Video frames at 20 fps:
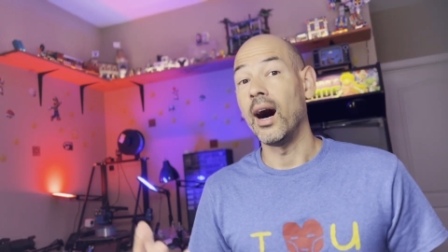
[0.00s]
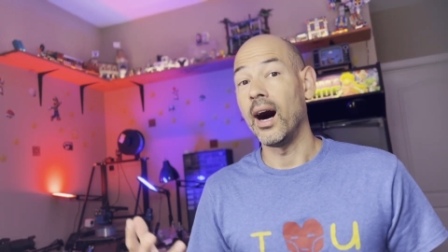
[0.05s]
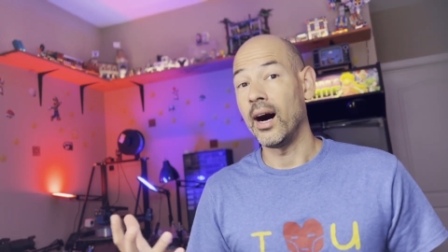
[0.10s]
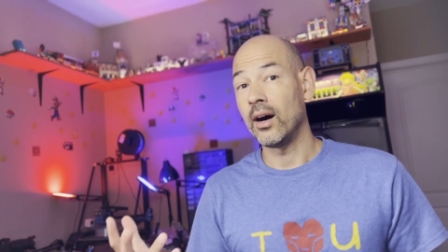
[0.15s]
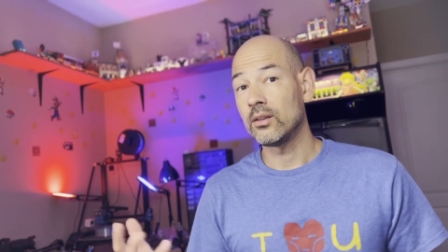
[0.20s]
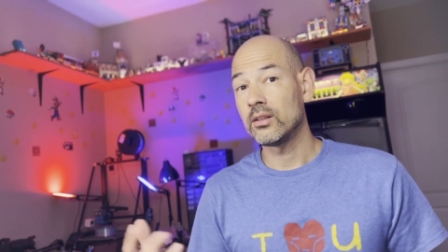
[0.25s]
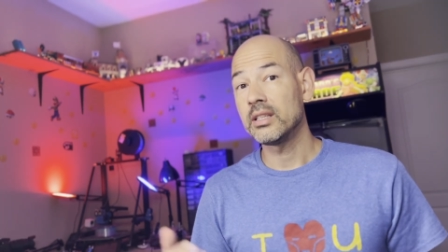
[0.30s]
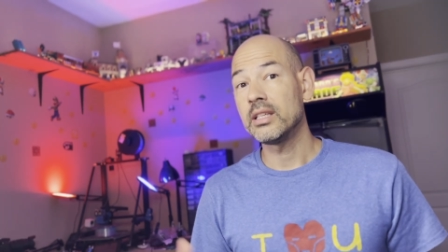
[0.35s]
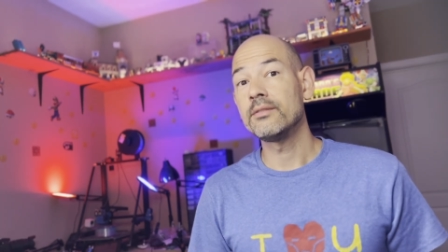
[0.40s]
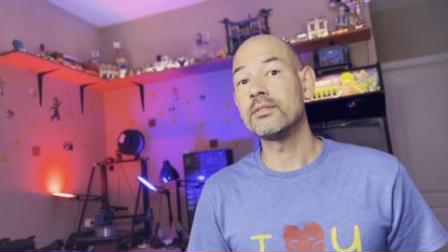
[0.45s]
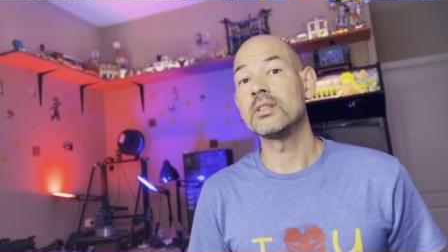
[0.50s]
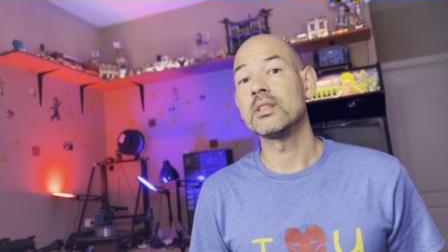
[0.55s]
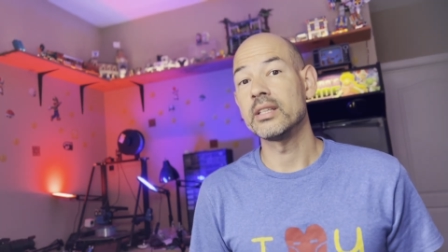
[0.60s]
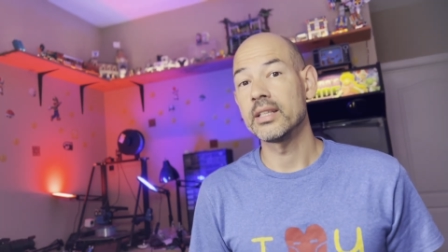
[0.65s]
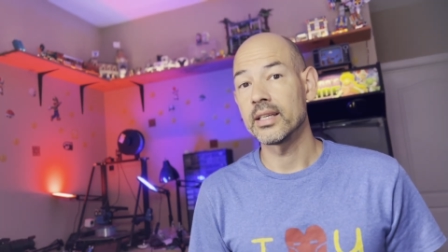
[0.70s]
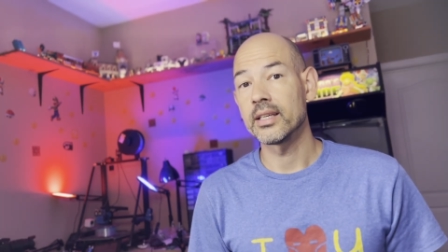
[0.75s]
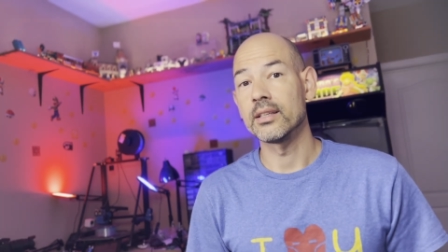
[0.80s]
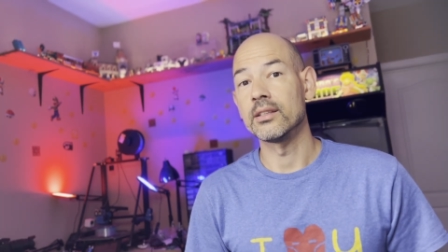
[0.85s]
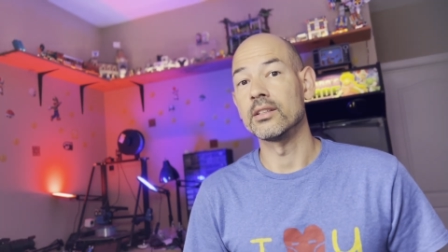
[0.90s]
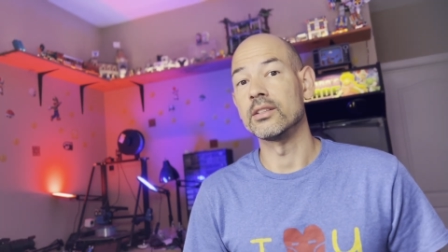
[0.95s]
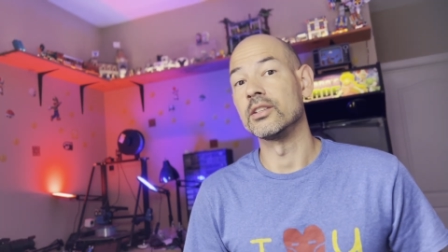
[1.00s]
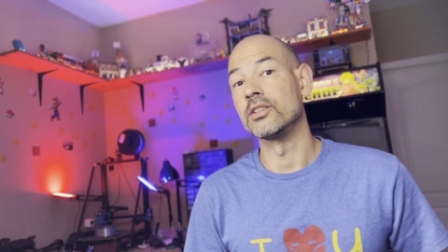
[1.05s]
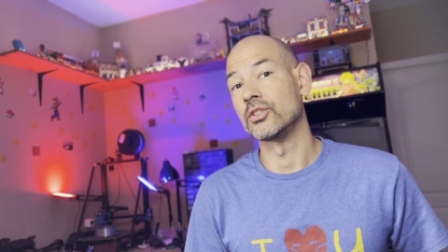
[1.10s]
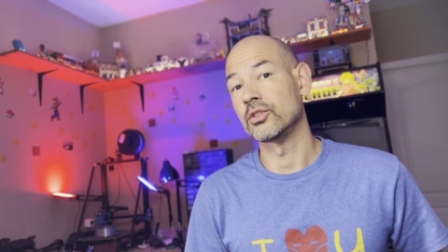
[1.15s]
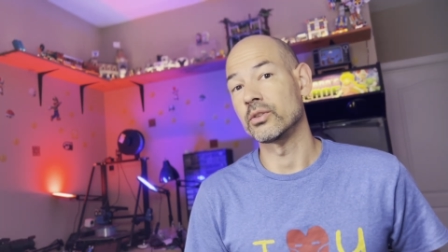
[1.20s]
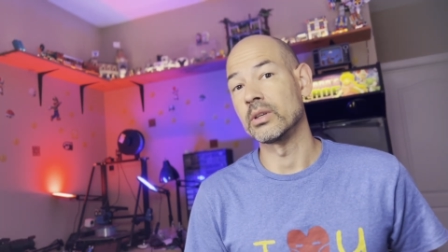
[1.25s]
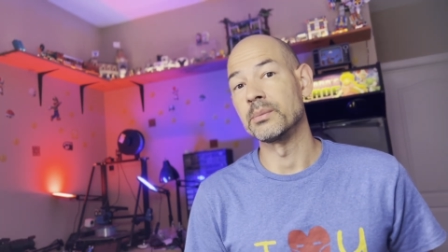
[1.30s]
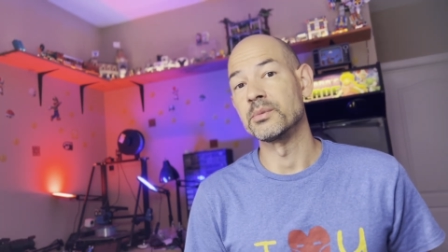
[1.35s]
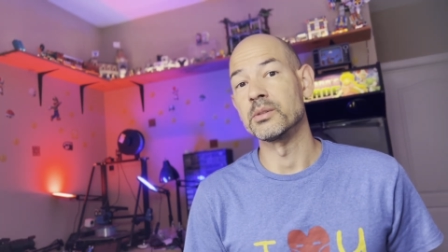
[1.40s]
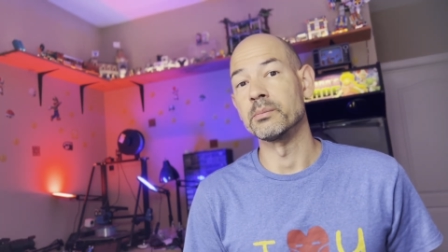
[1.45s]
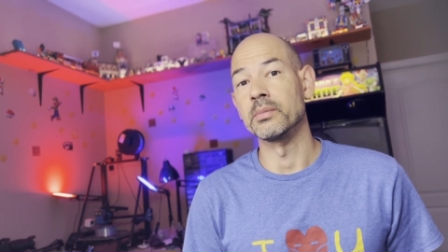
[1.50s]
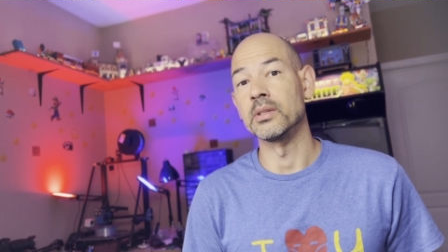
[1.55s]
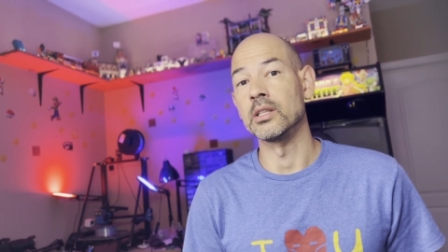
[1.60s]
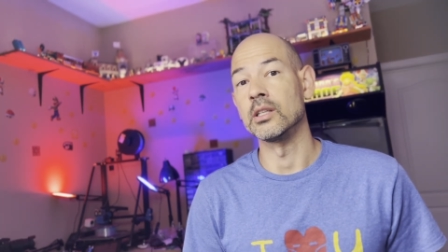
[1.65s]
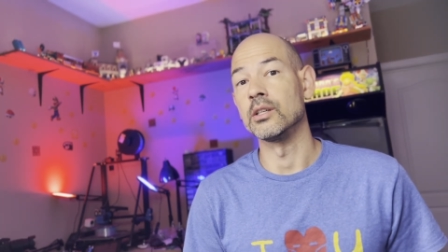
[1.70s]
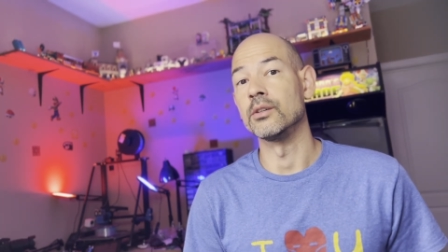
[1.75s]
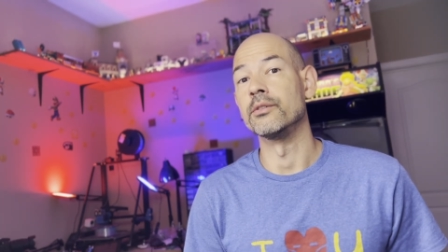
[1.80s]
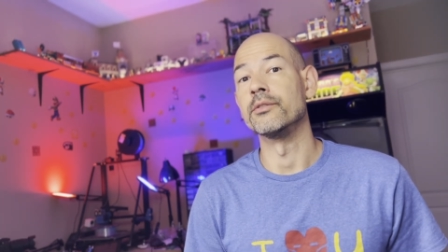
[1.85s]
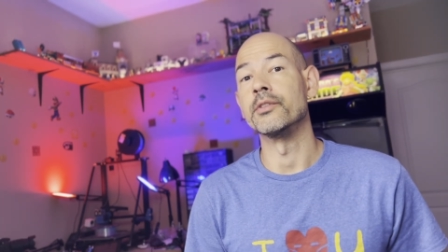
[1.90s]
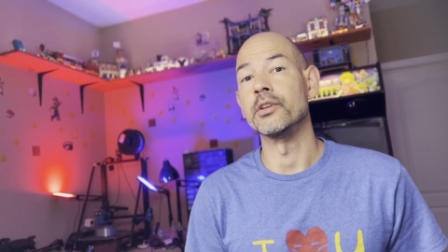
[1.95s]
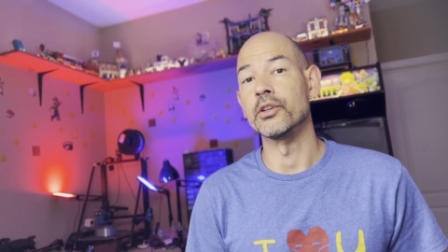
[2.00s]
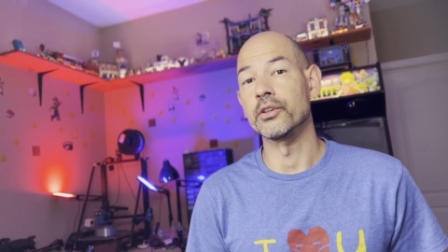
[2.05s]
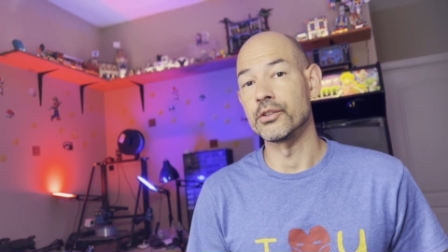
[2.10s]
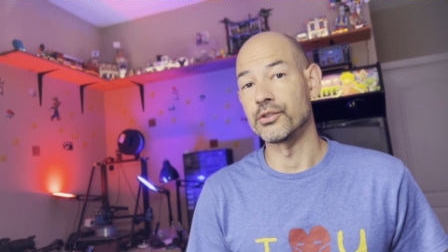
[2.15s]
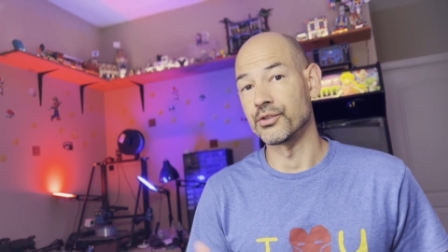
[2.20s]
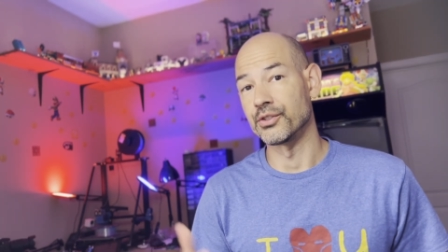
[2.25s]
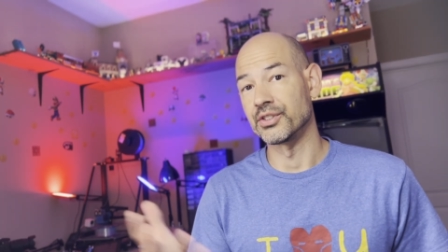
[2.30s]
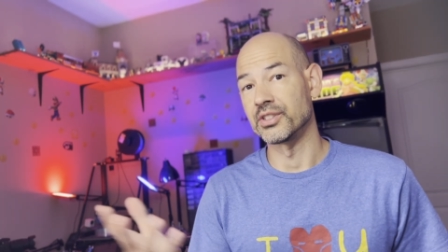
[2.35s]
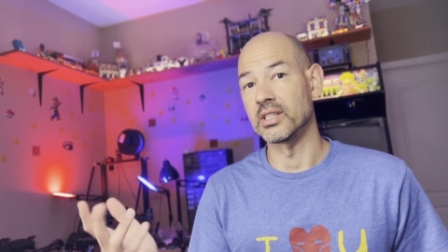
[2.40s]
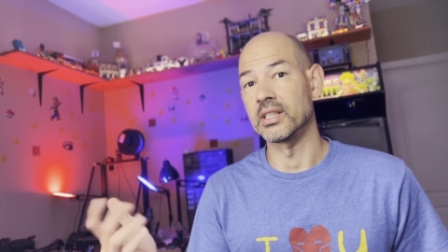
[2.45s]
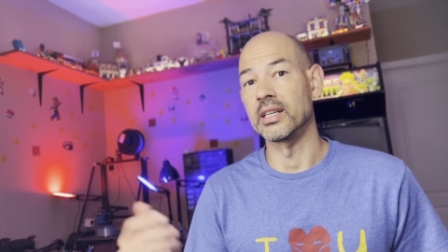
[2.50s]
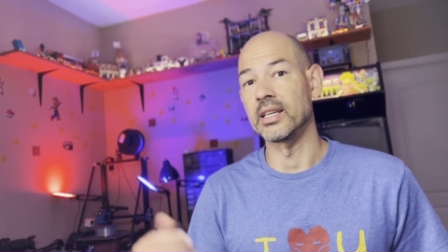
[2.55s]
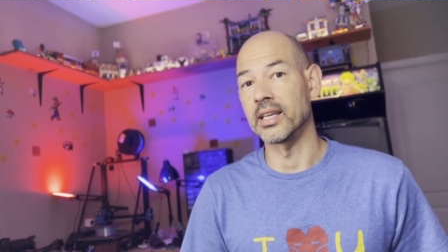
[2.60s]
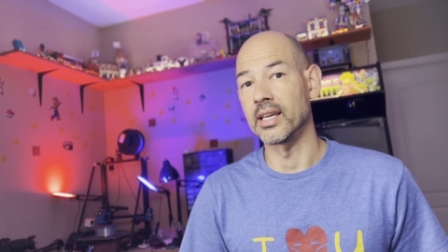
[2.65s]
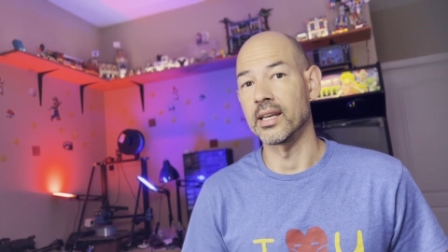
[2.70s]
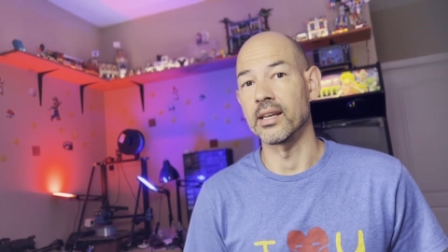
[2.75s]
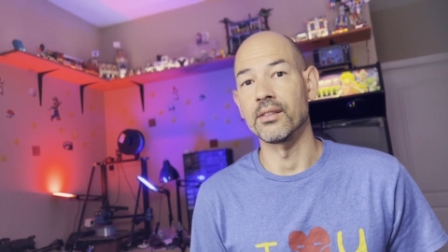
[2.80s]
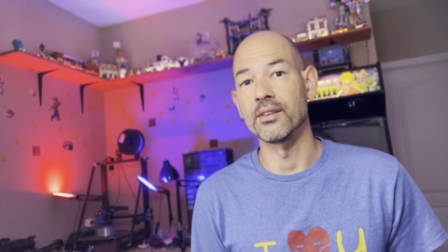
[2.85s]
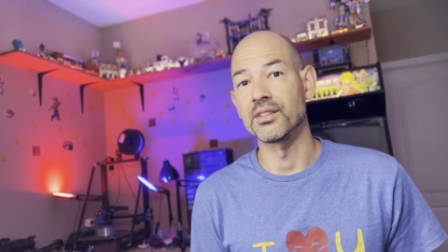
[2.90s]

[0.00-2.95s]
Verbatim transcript: I'll leave a link in the description below if you're interested in getting the